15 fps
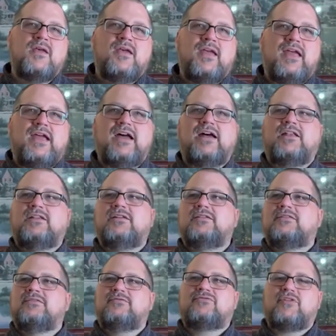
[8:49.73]
And
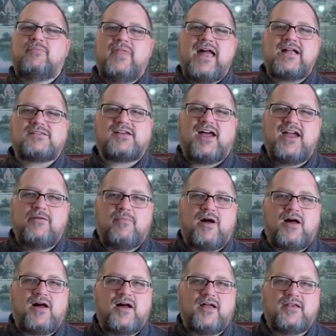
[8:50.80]
from that time
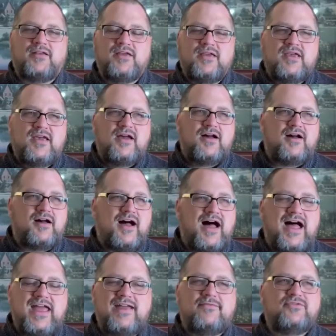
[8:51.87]
on, uh,
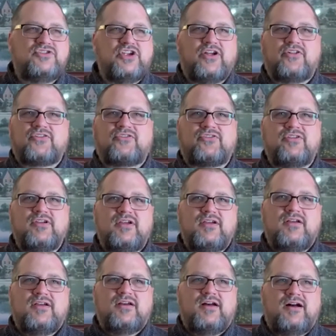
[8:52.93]
I have just
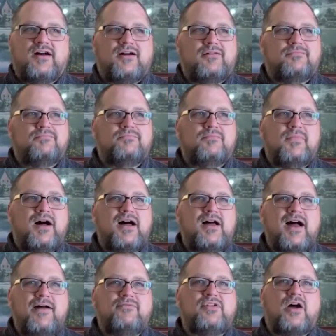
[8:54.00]
uh,
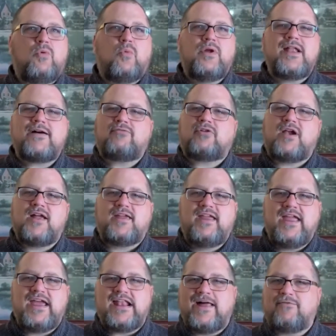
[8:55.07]
I've done whatever I
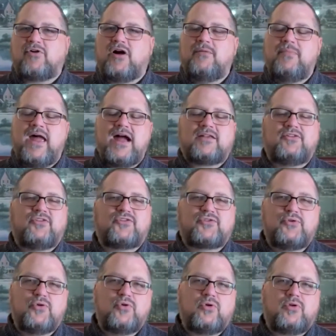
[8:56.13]
can. I've gone back to
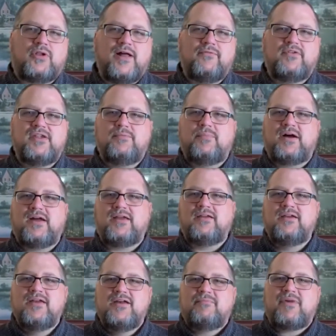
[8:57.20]
school. I've did my
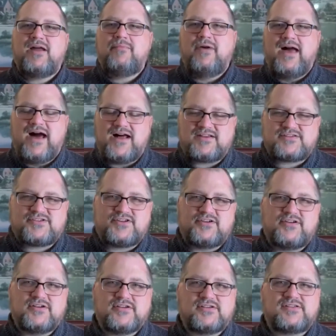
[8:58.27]
my
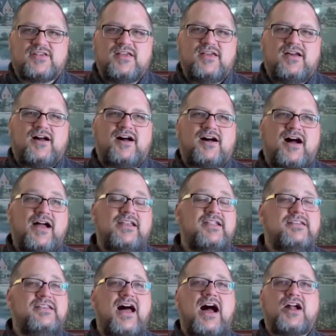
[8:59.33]
master's. Uh, I
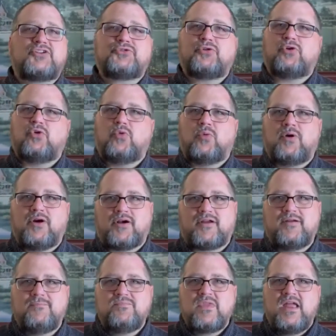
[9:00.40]
did doctoral
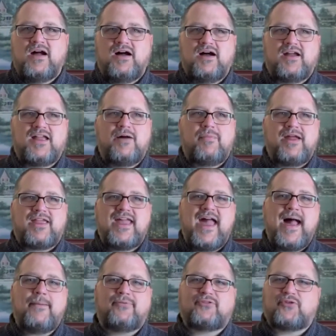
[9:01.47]
work. Uh, I got my
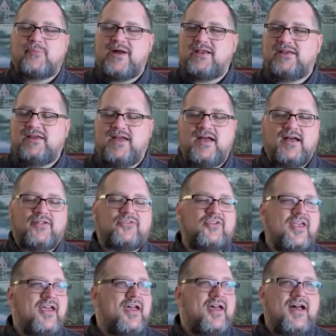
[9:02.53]
caps from
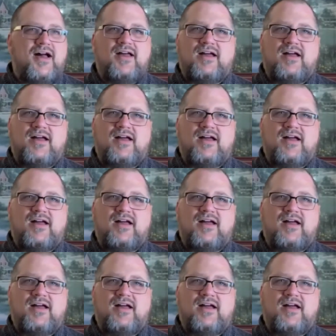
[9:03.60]
NES. I,